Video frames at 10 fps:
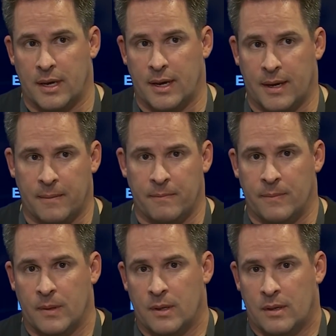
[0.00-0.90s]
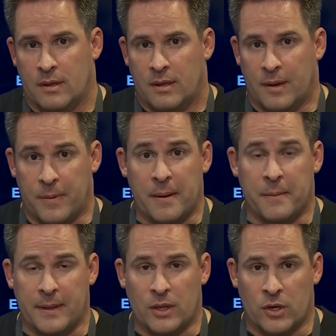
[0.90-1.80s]
Um, I
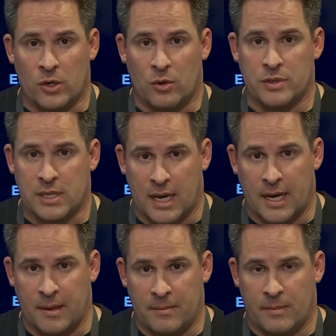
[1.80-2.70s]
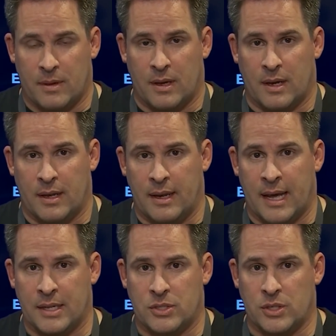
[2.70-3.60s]
probably learned over time uh,
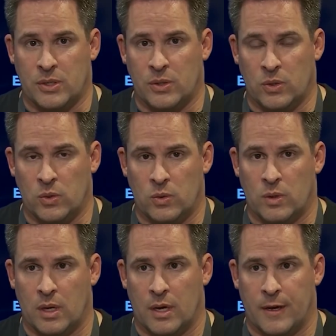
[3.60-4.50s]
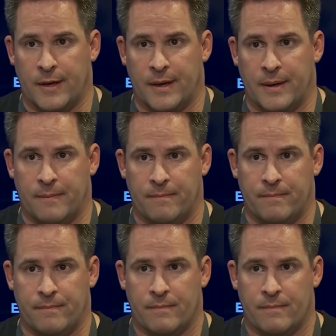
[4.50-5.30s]
not to um,